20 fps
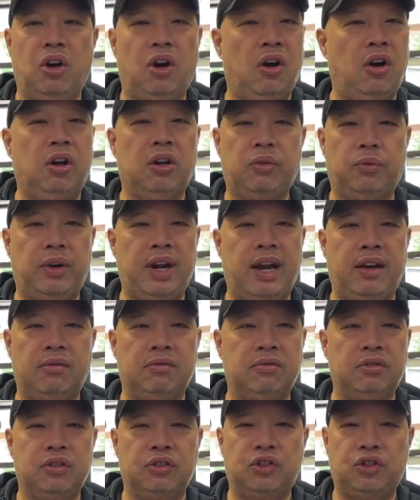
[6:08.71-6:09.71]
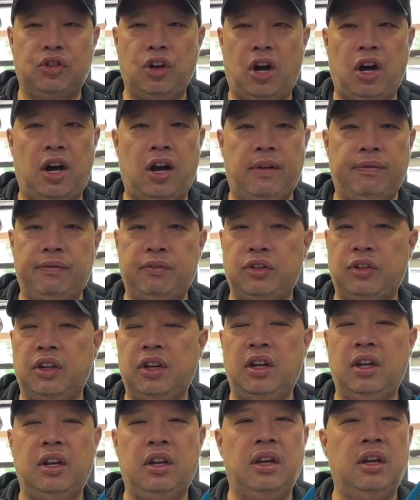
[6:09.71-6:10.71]
All around. Soft,
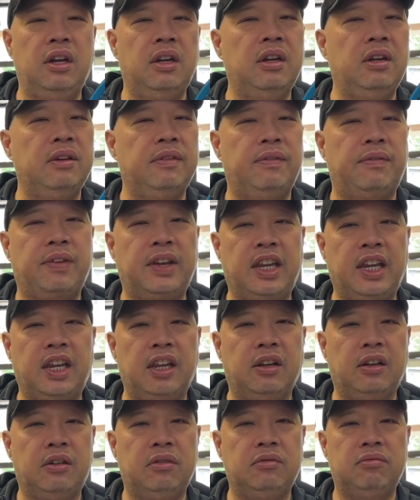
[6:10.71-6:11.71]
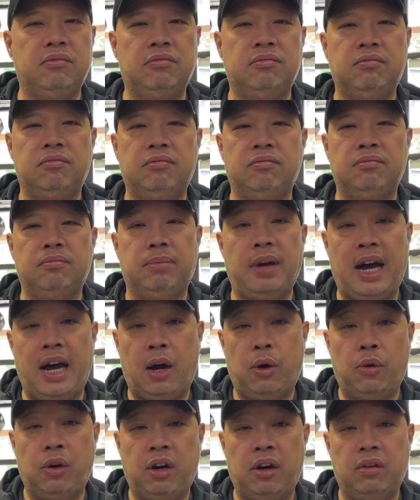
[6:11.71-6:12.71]
feel,
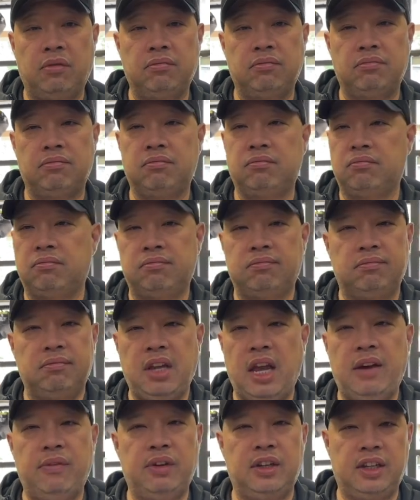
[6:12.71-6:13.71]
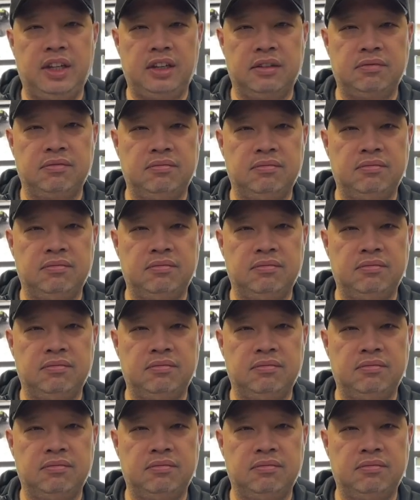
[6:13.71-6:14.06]
power, everything.